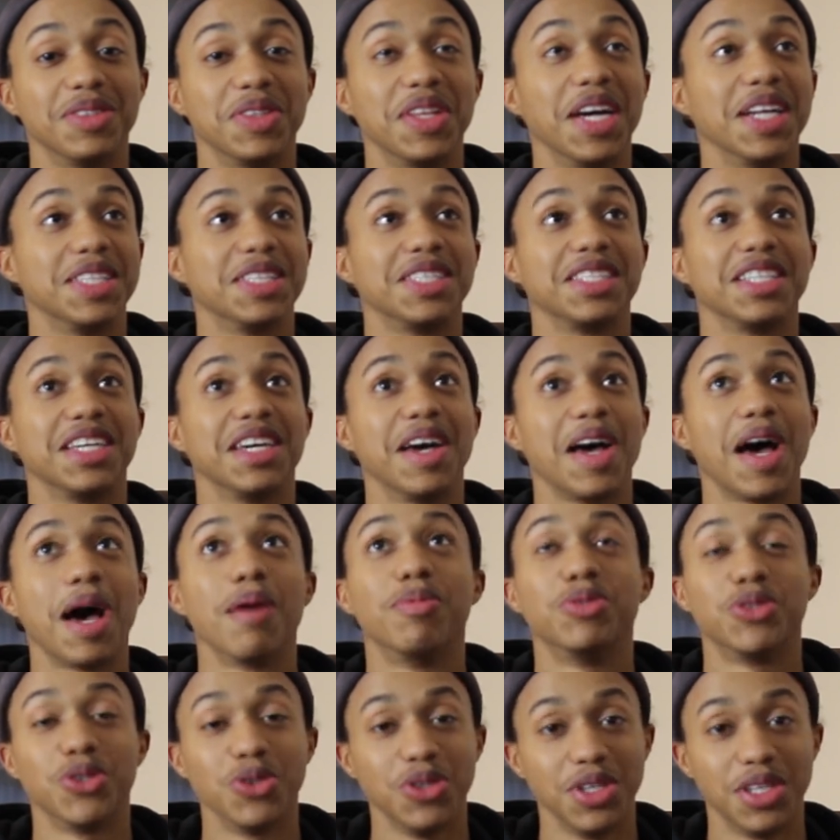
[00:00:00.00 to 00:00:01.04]
That's
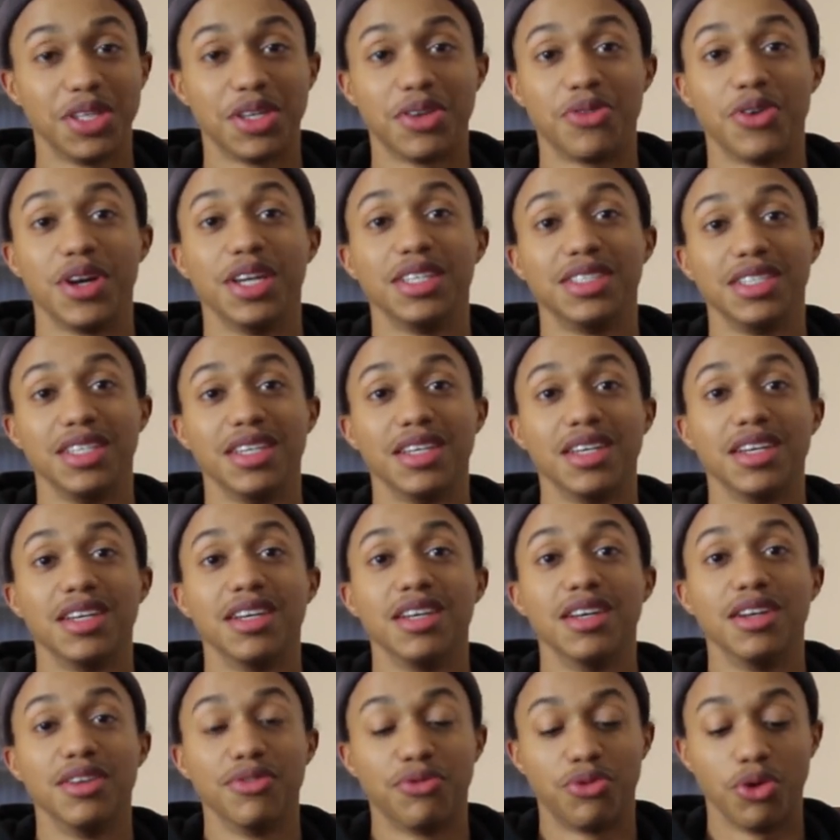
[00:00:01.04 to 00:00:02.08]
absolutely crazy.
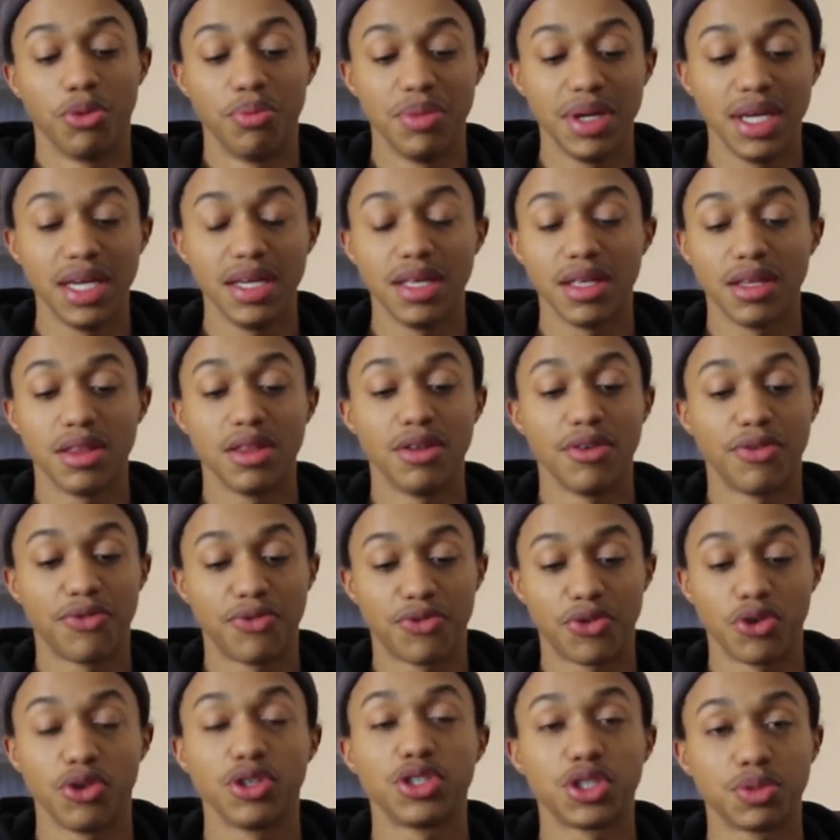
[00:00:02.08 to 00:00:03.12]
For me, the
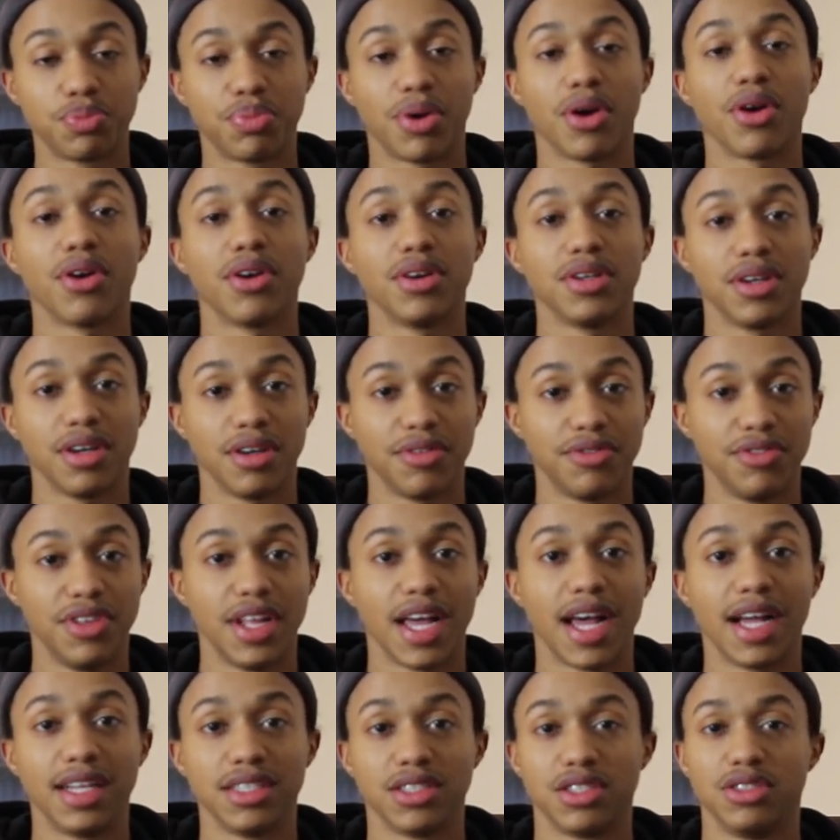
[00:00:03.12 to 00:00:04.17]
first part of
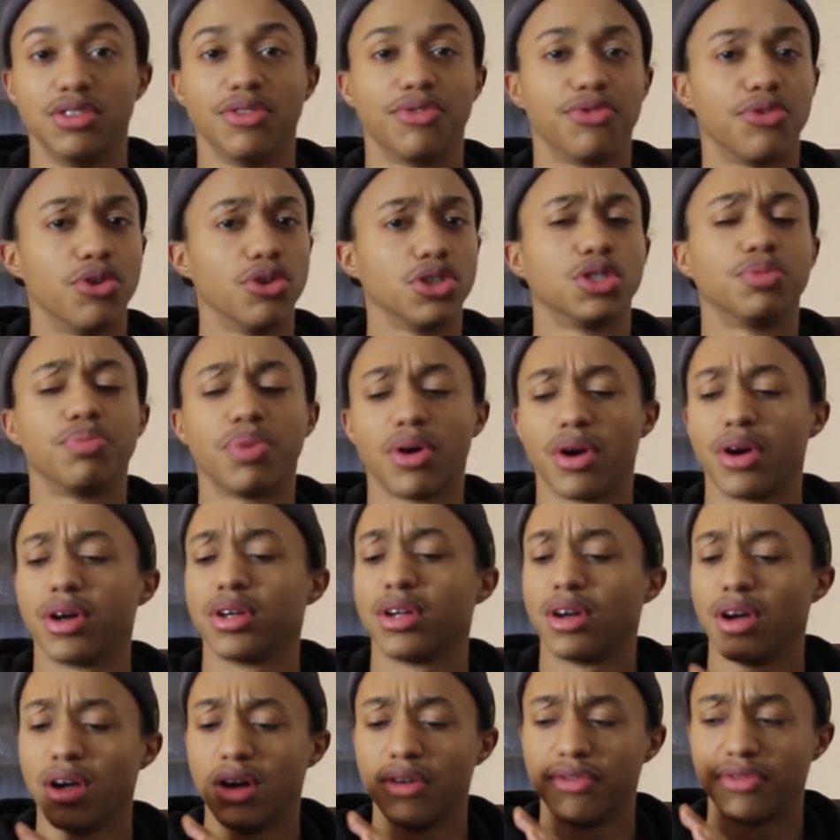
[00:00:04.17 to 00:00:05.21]
dance, the first
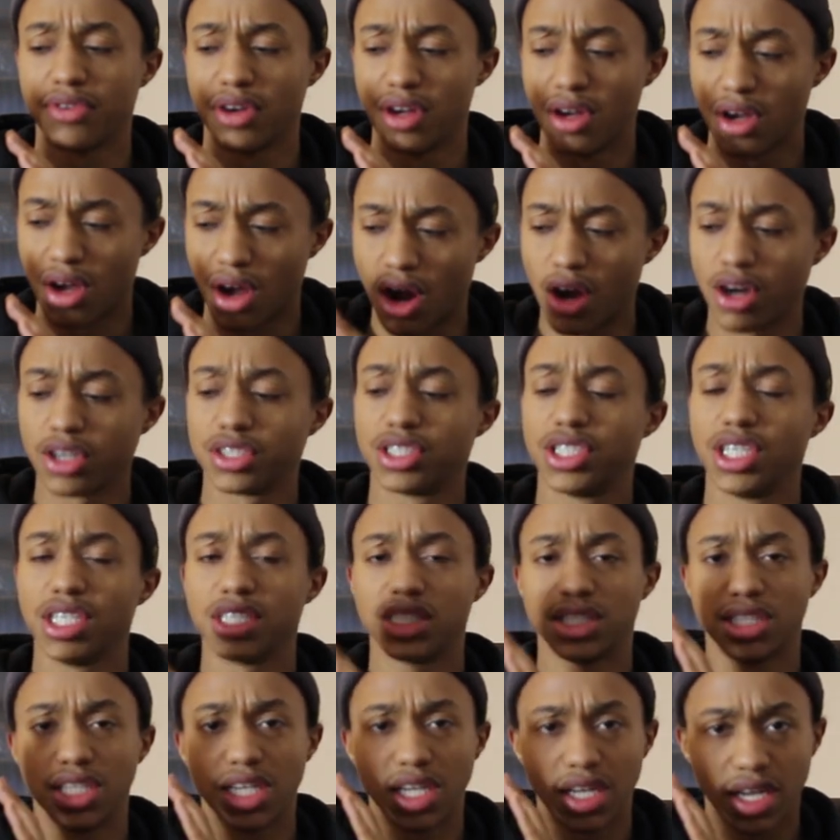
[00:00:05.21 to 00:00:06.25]
part of
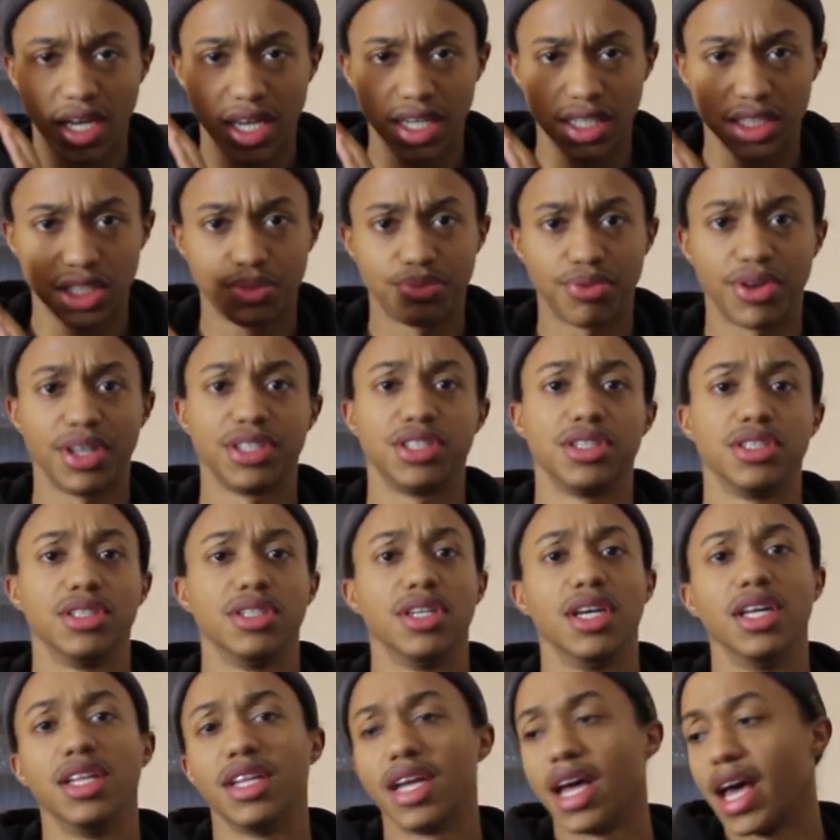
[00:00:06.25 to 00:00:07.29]
artistic
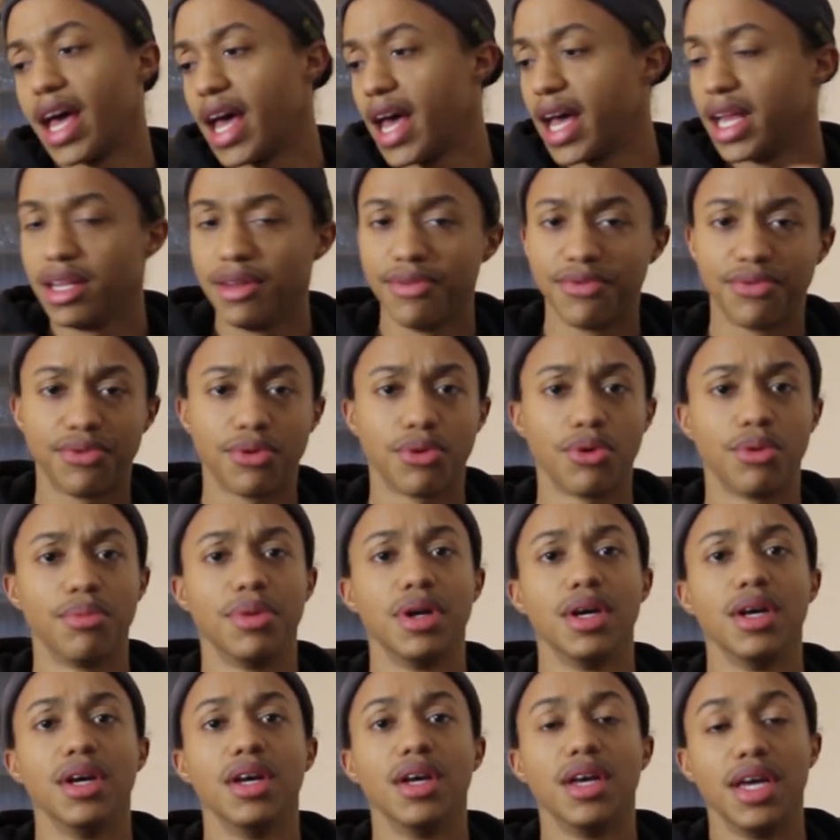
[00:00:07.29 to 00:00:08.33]
expression in any form
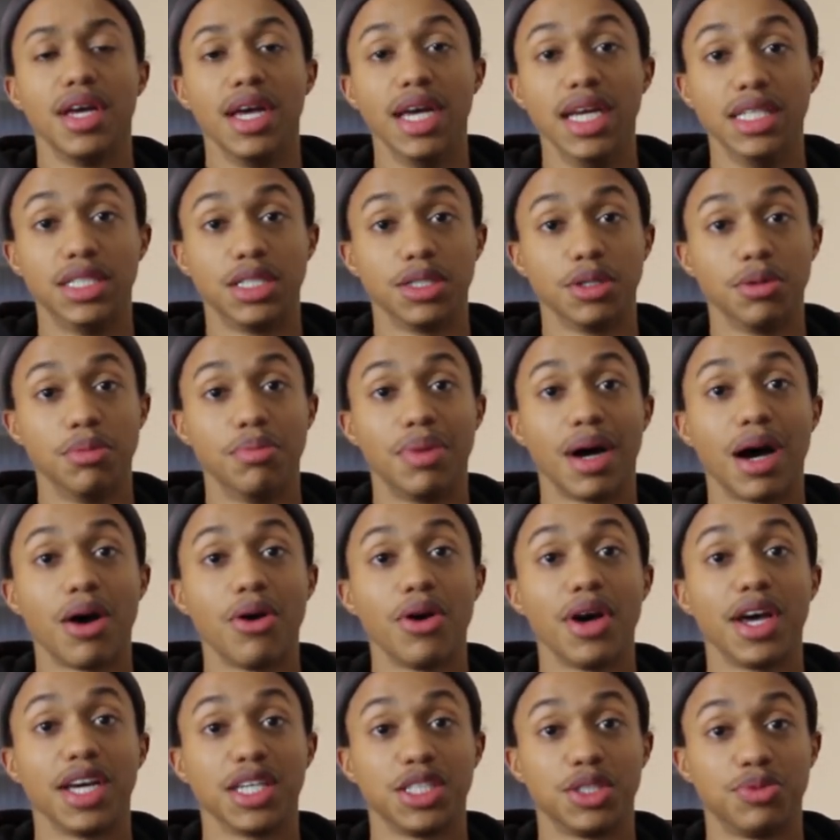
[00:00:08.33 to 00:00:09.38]
is
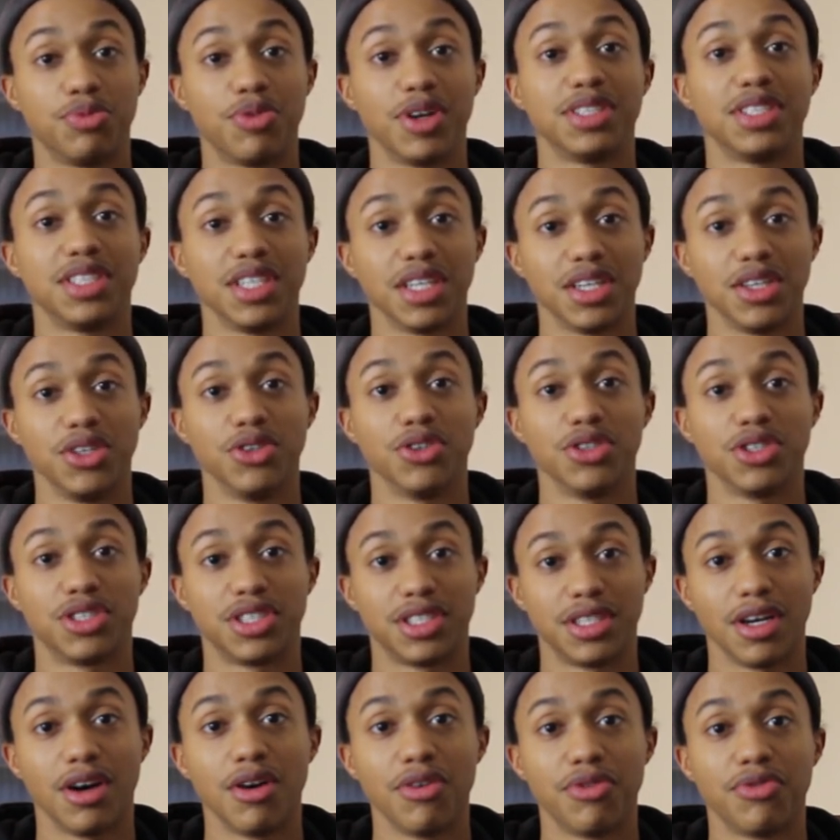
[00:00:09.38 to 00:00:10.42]
about expressing
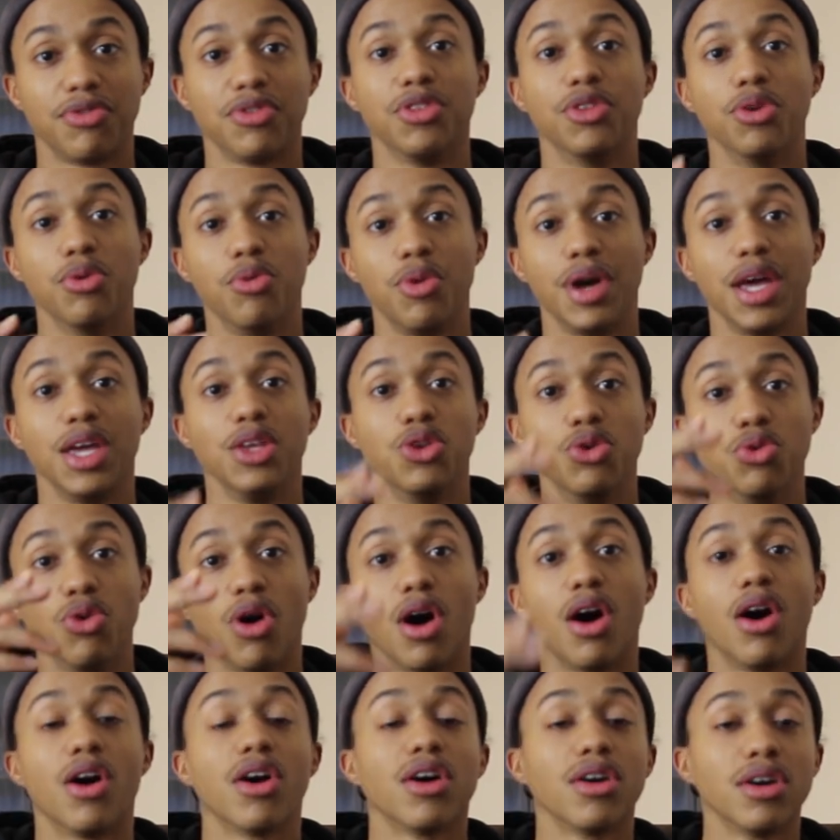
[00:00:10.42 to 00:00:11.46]
yourself the way you
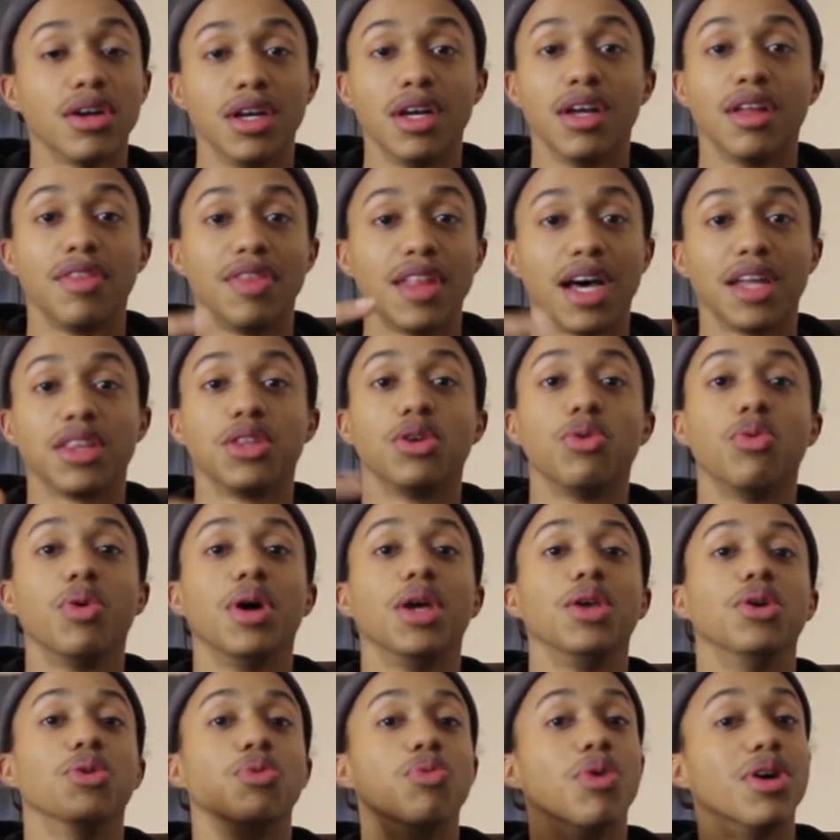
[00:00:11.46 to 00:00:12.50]
are, not the
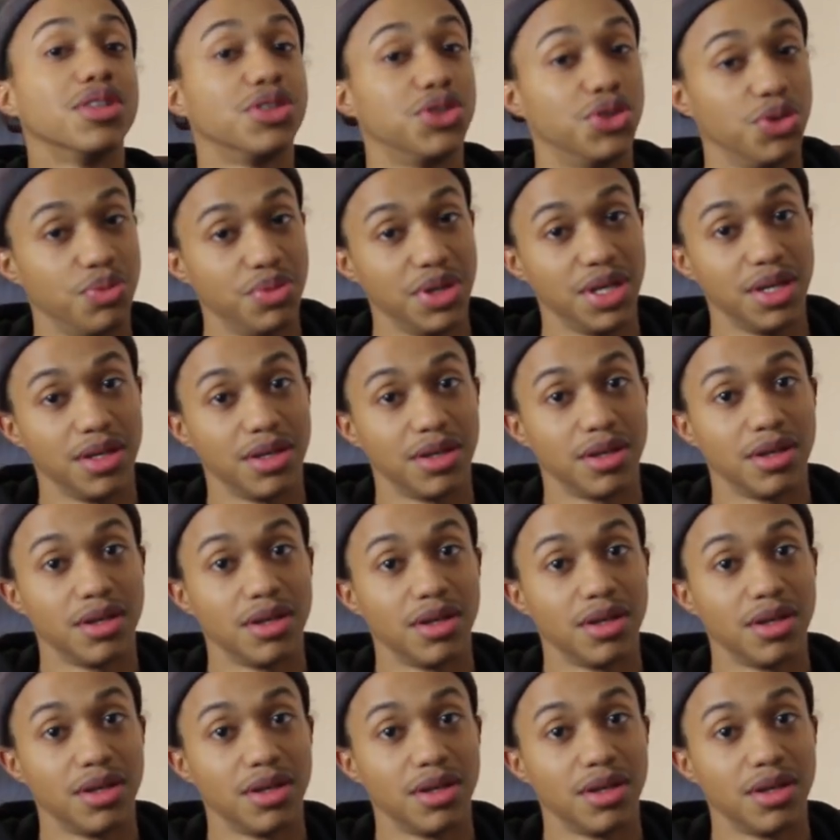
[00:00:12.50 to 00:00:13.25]
way you want to be.